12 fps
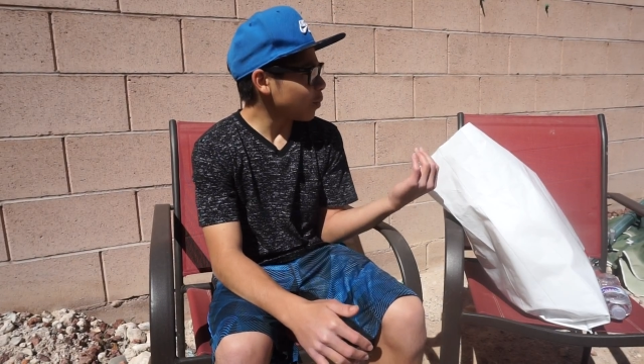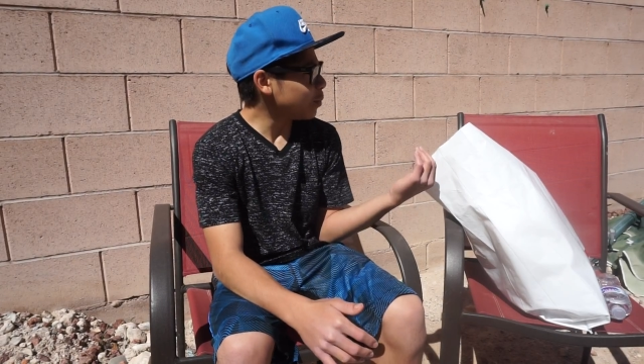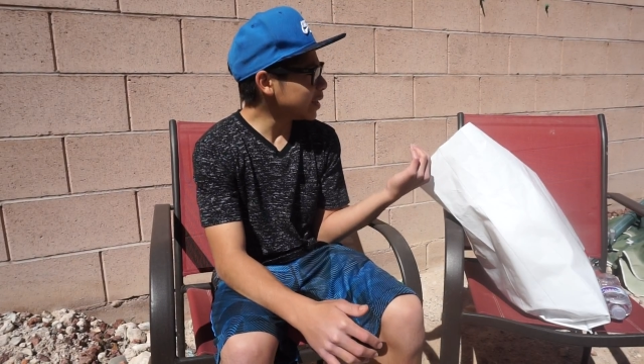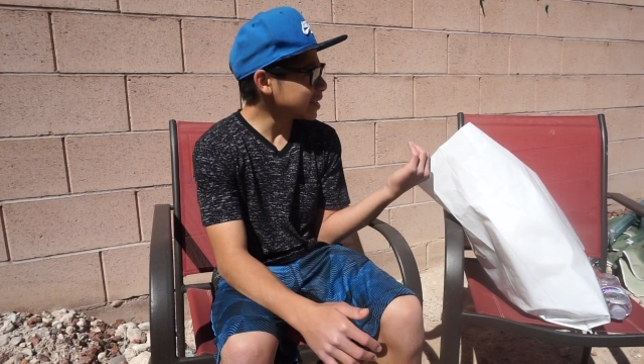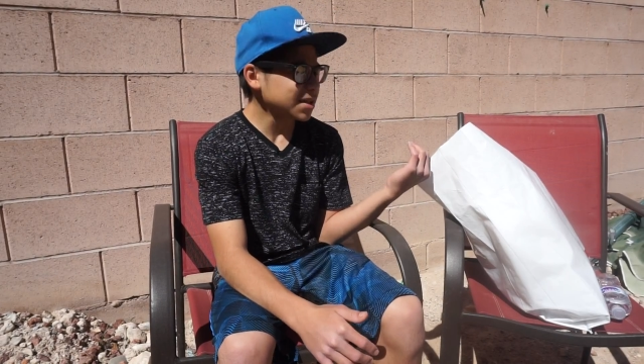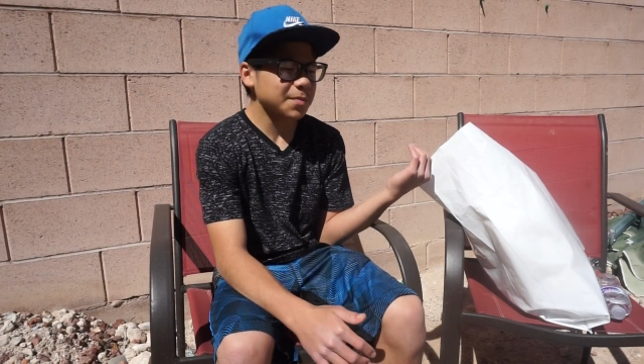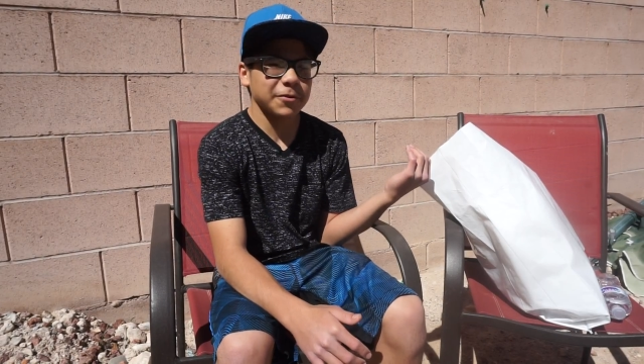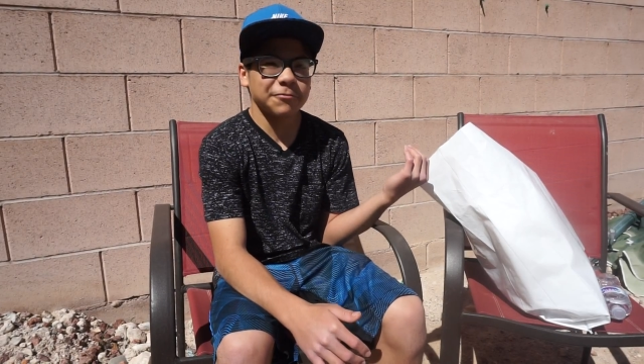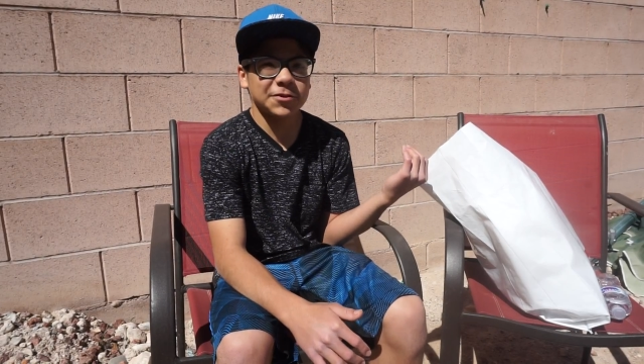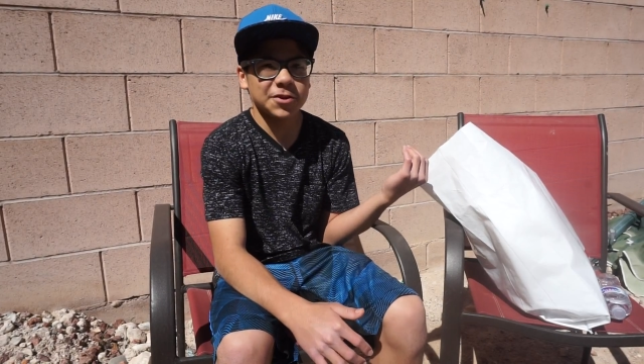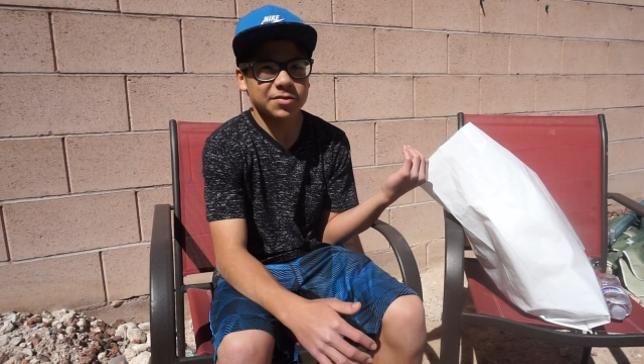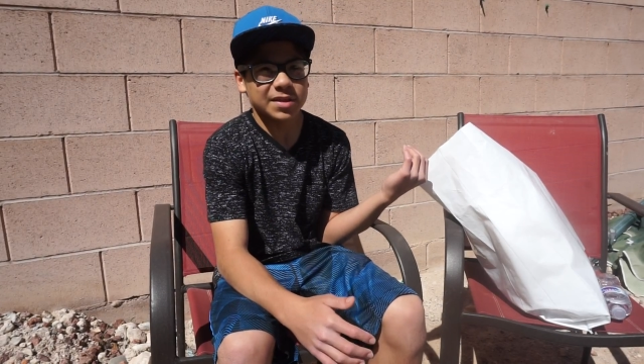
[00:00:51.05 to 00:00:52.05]
picked up a
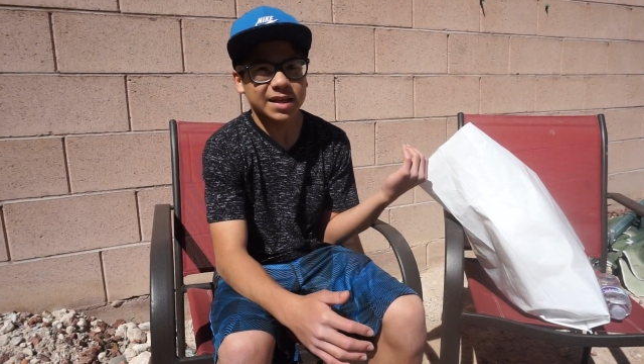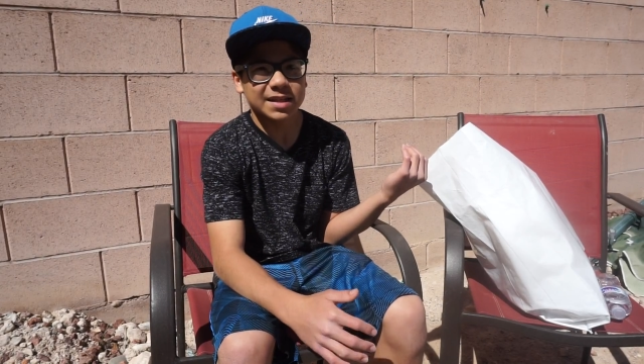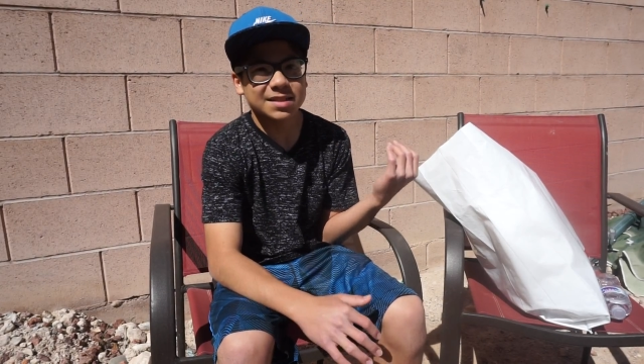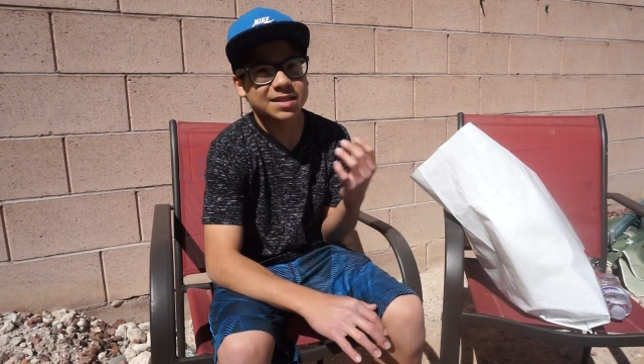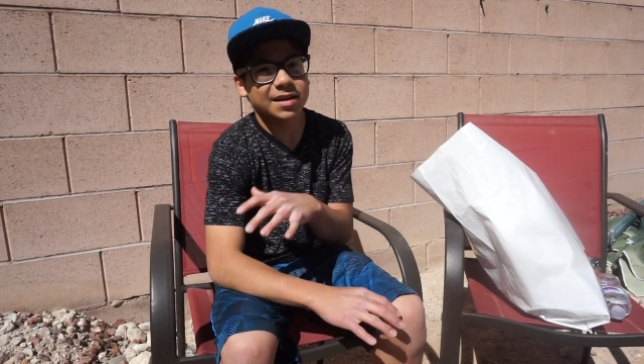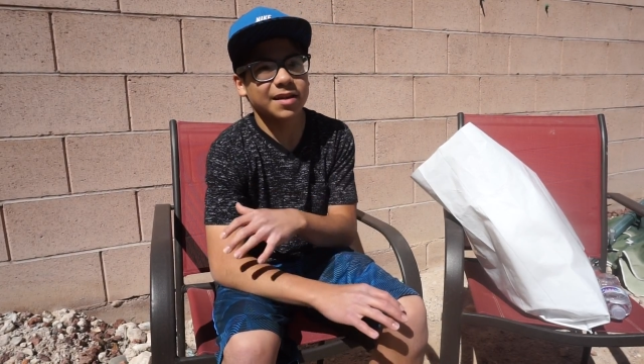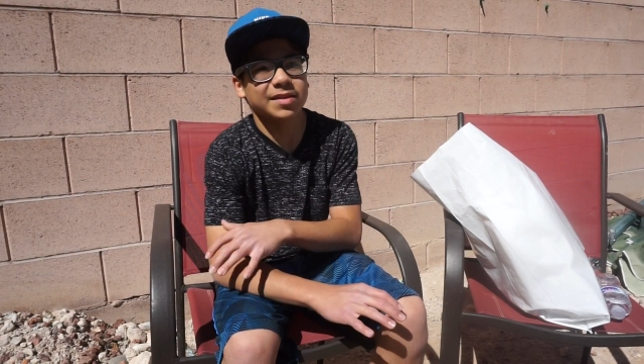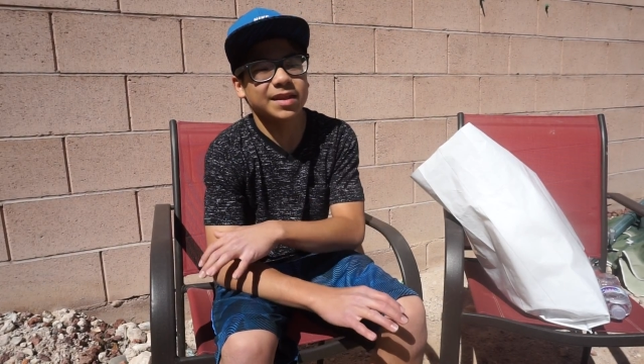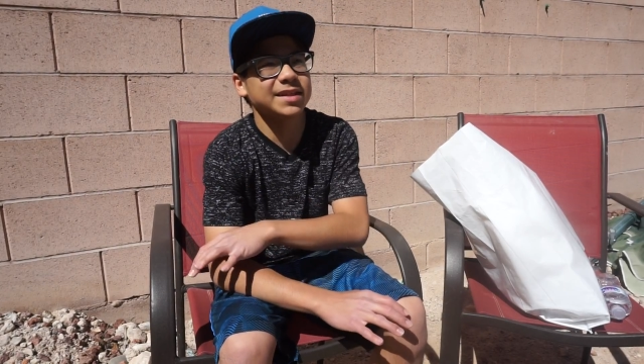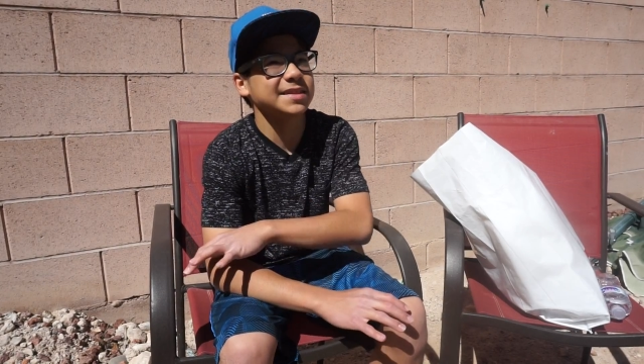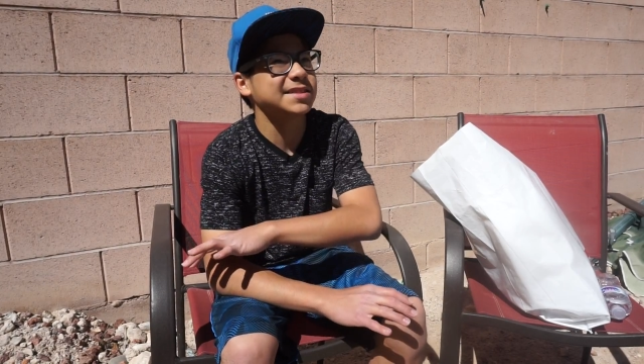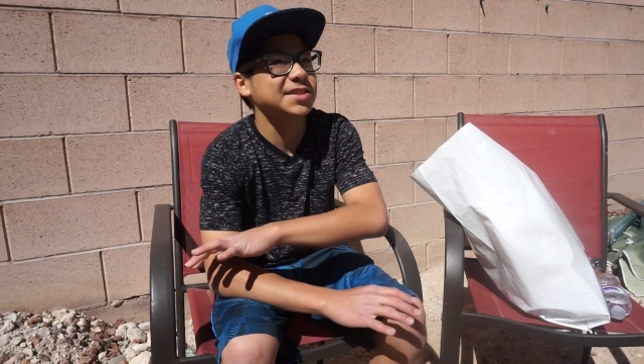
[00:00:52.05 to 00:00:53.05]
few things,
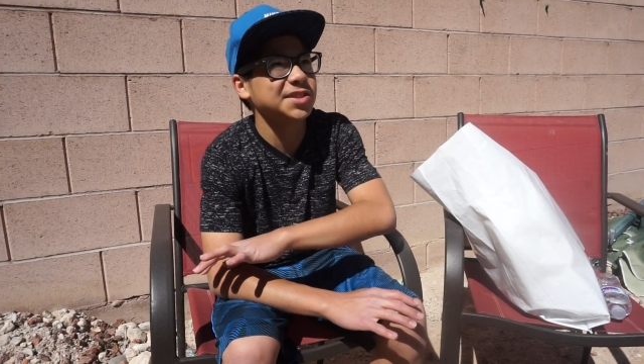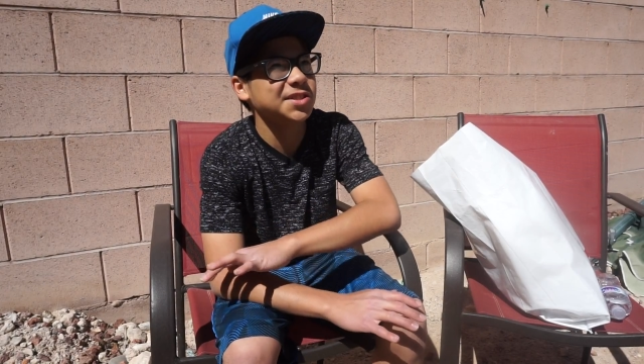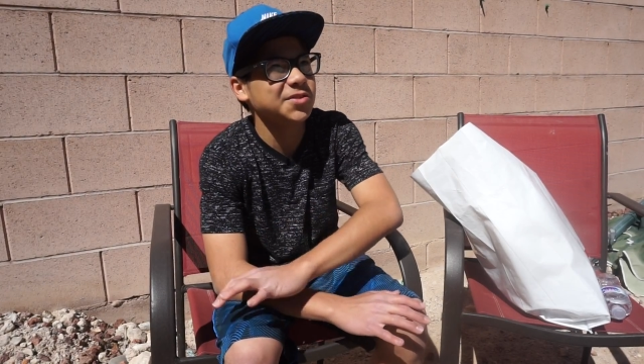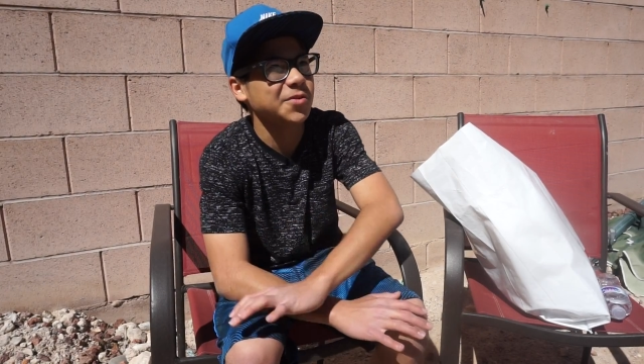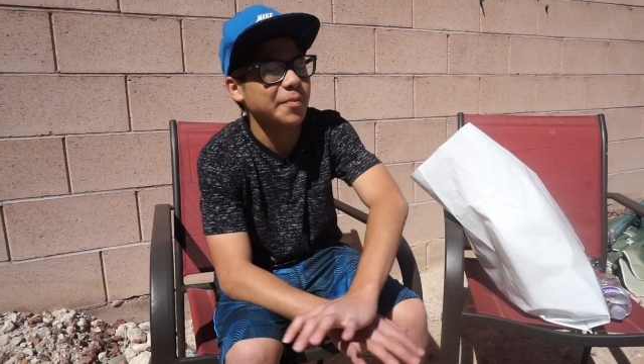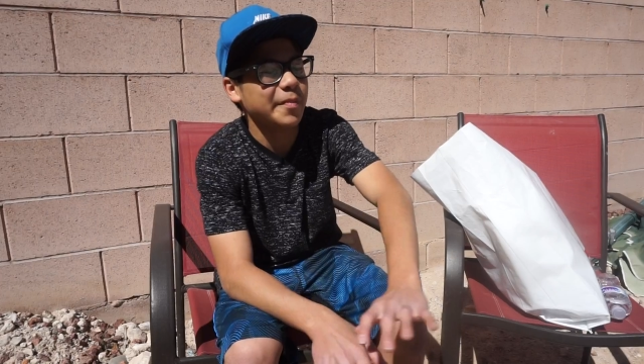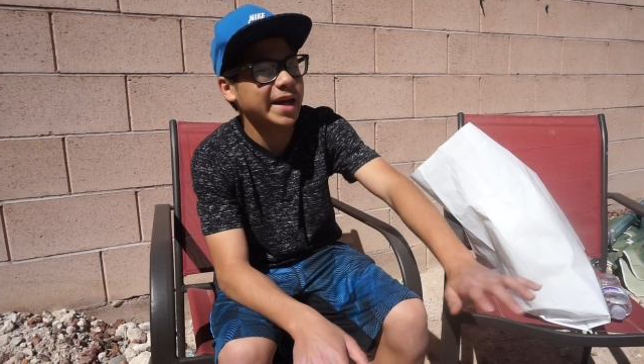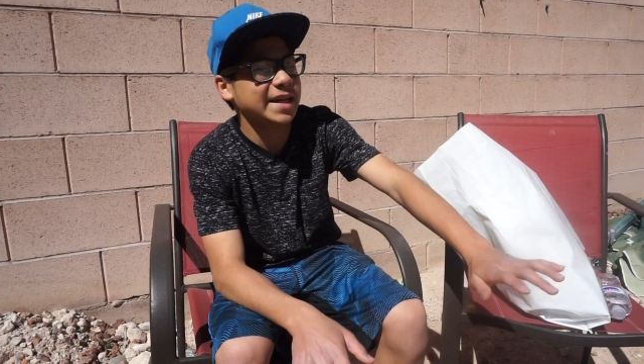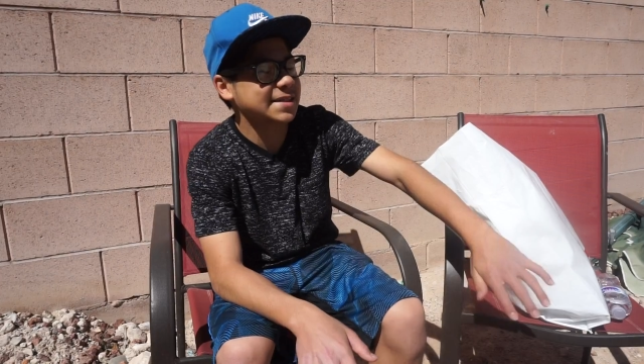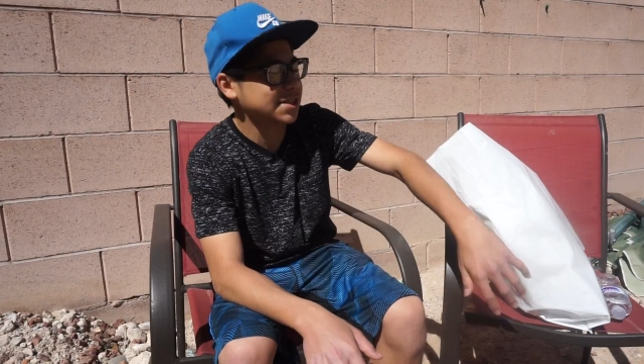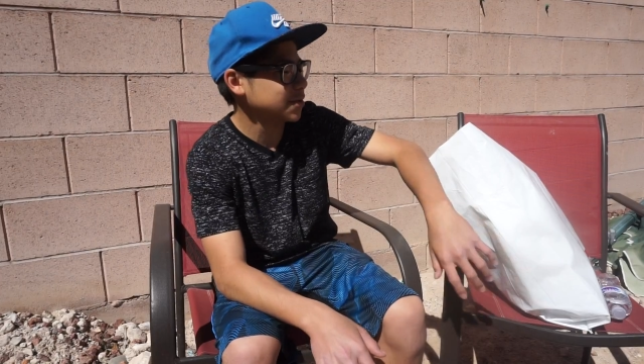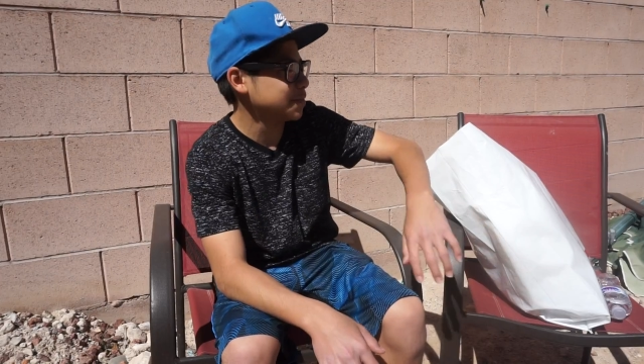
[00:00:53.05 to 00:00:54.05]
nothing too major,